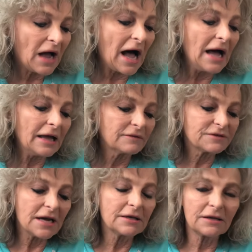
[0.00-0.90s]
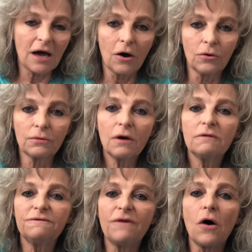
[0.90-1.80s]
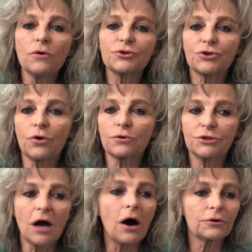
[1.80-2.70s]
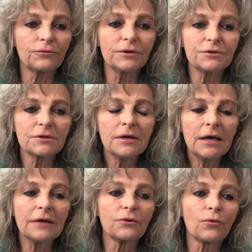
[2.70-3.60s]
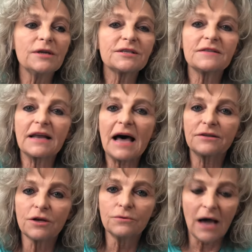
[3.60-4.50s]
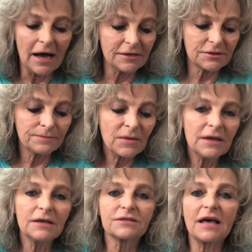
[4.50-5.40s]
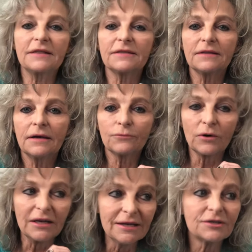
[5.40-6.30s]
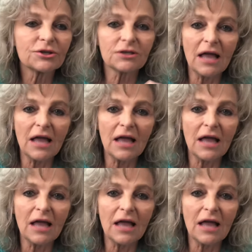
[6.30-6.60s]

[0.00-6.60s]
I have taken on false church doctrines. And the reason that I do, guys, is that religious